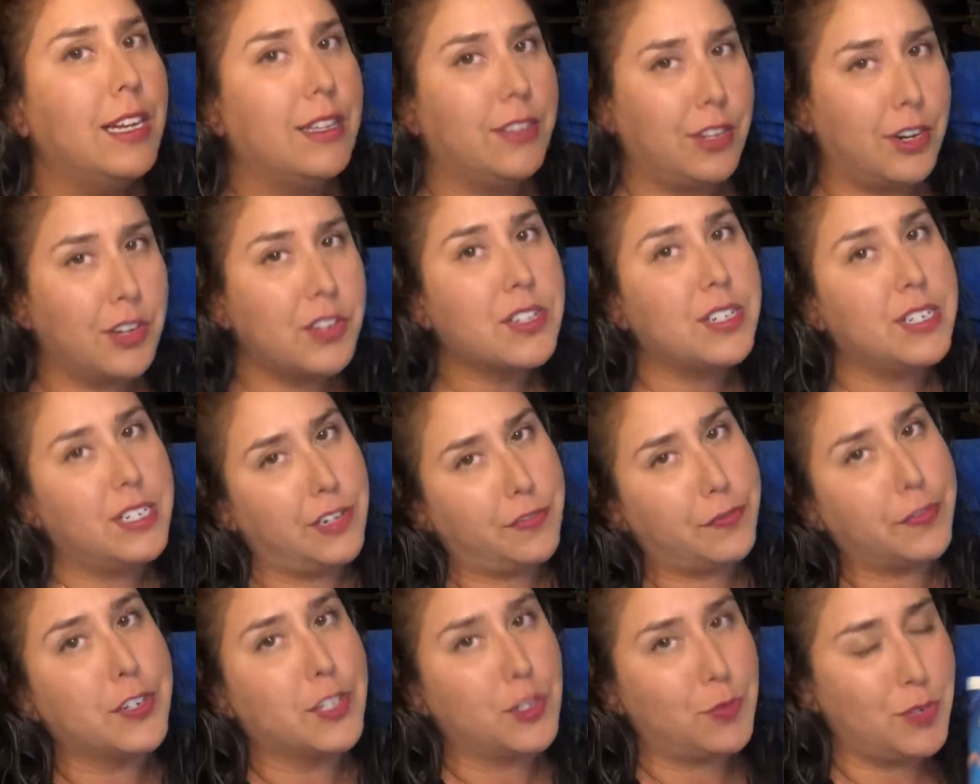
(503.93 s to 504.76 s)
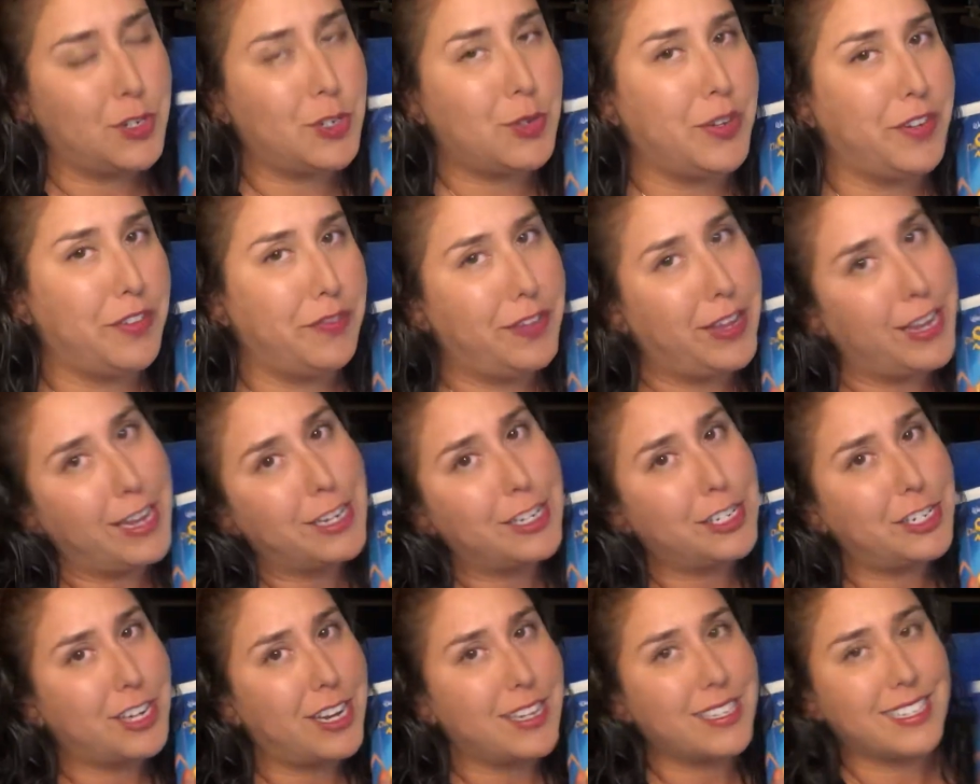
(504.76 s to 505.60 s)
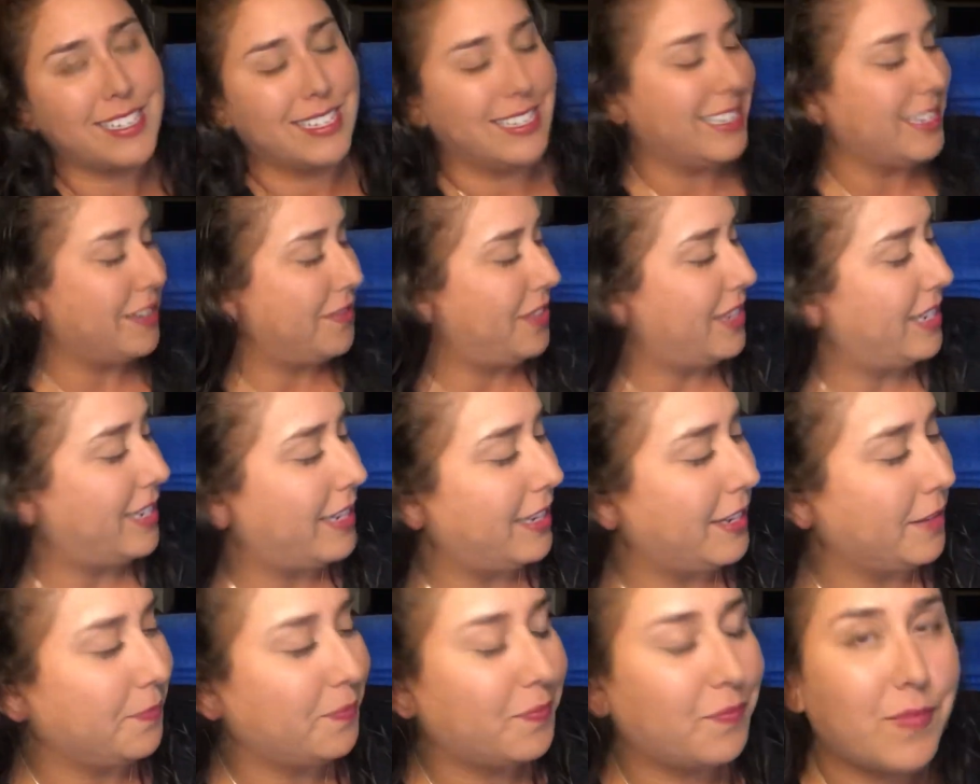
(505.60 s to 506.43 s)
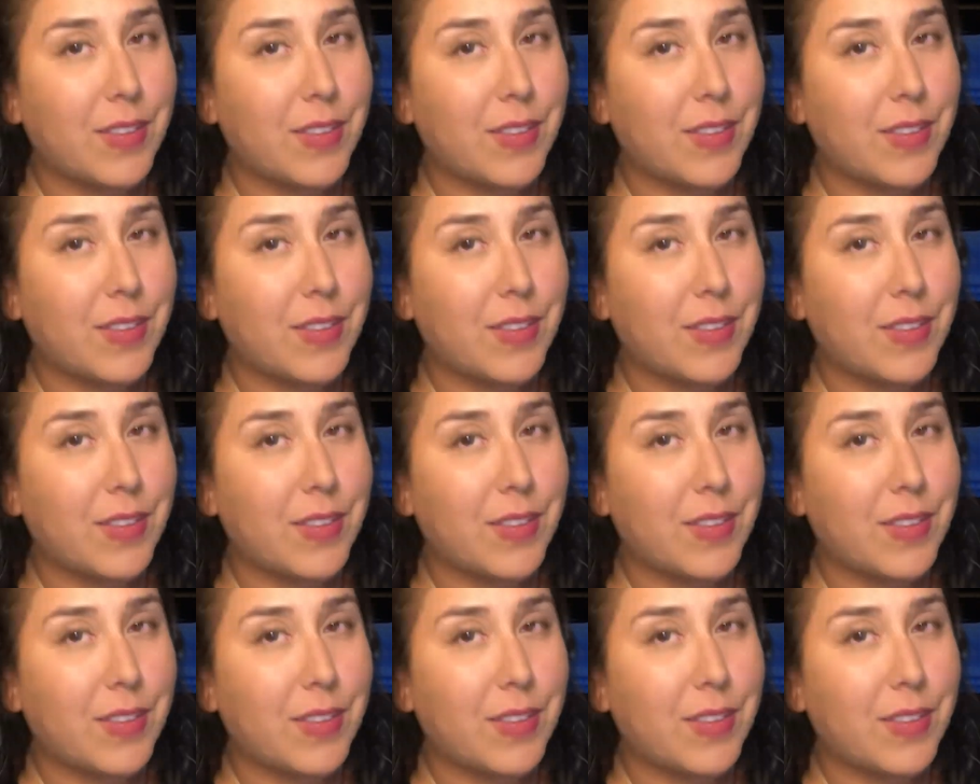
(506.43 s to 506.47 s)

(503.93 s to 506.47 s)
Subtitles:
There's a difference between VHS and DVD.